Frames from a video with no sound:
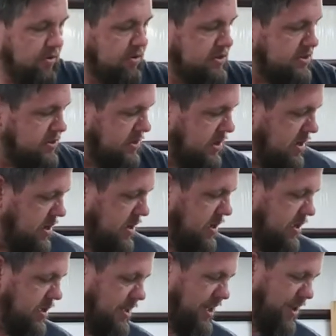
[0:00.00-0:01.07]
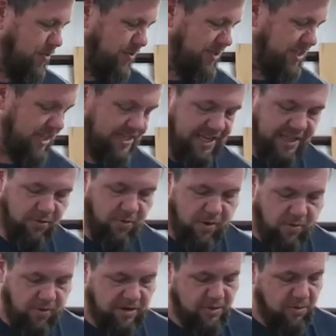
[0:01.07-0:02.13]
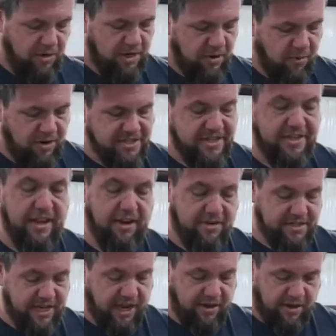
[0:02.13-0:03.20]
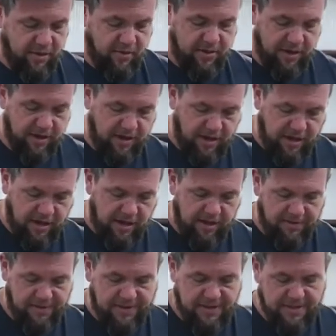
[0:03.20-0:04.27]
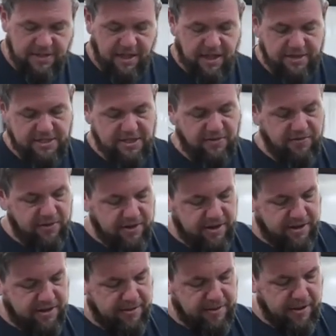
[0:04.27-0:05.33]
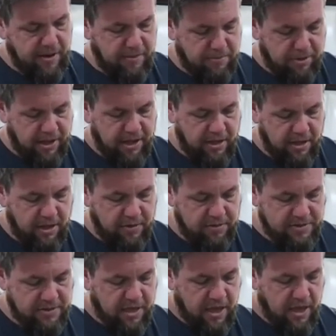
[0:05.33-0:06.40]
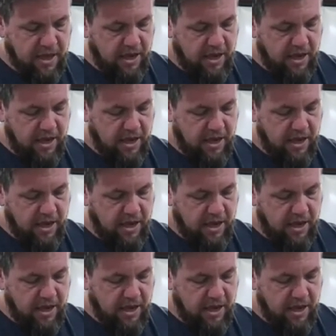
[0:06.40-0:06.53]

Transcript: he works. I want to say exactly where he works. He works in Harris County. Okay, he does a lot of stuff in plain clothes.